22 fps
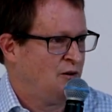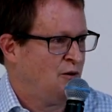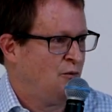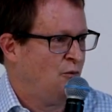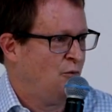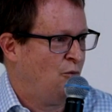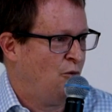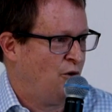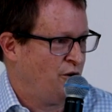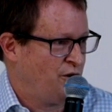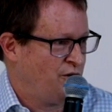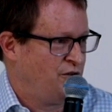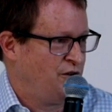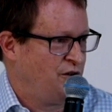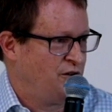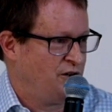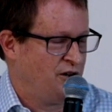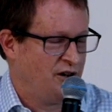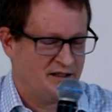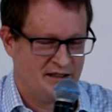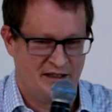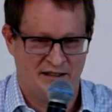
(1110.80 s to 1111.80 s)
One of you
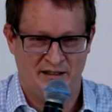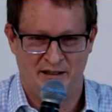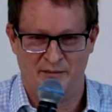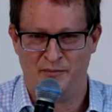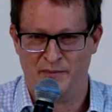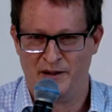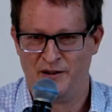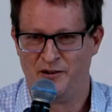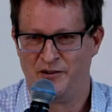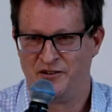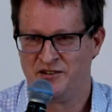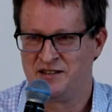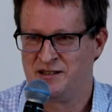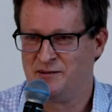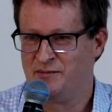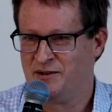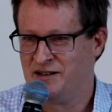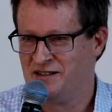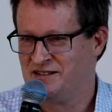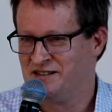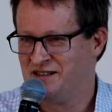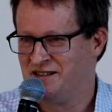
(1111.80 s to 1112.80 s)
guys, as in me or the
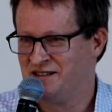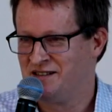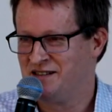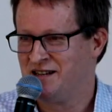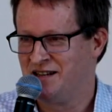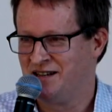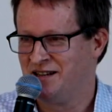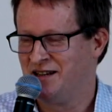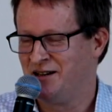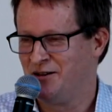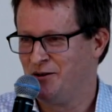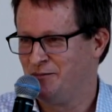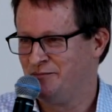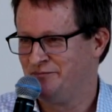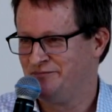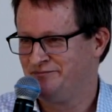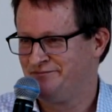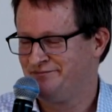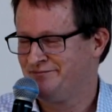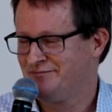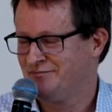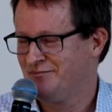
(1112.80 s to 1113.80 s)
siblings, needs to take it up.
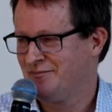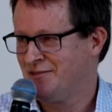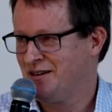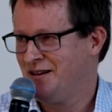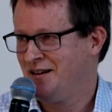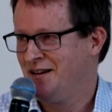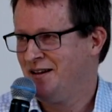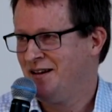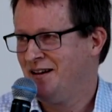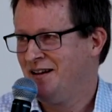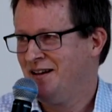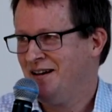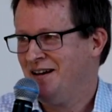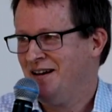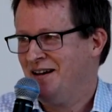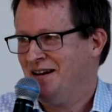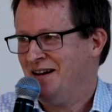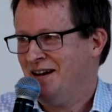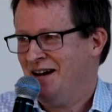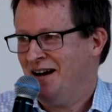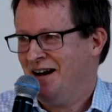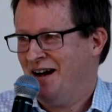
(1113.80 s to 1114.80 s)

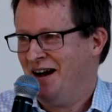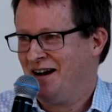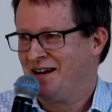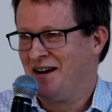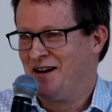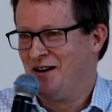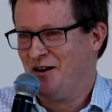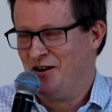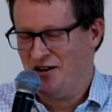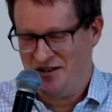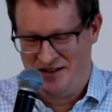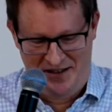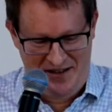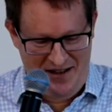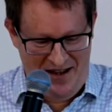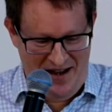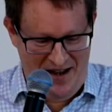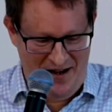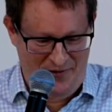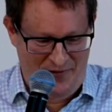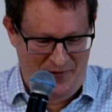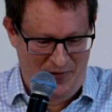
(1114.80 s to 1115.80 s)
I kind of looked at
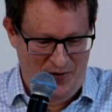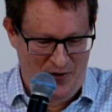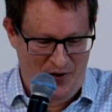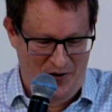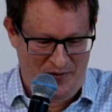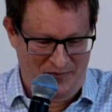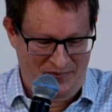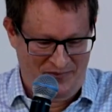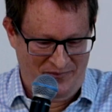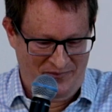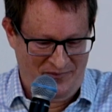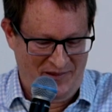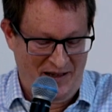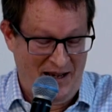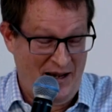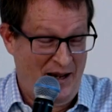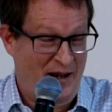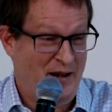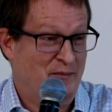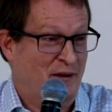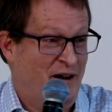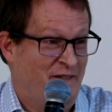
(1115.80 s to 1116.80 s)
that and I thought, uh,
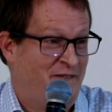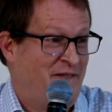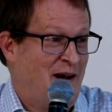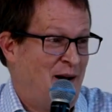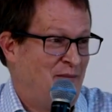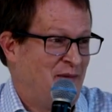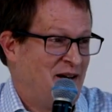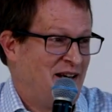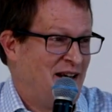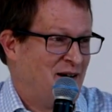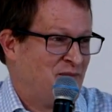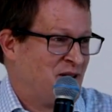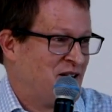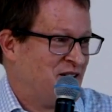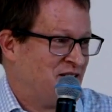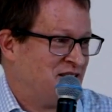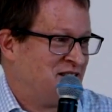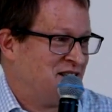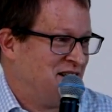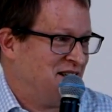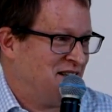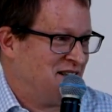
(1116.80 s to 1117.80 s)
in my family, I'm kind of
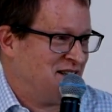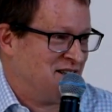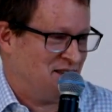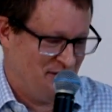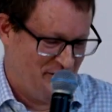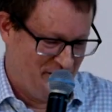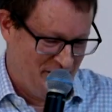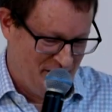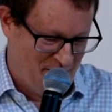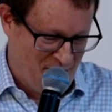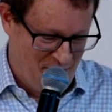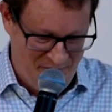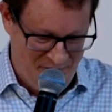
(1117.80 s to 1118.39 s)
seen as the vicar.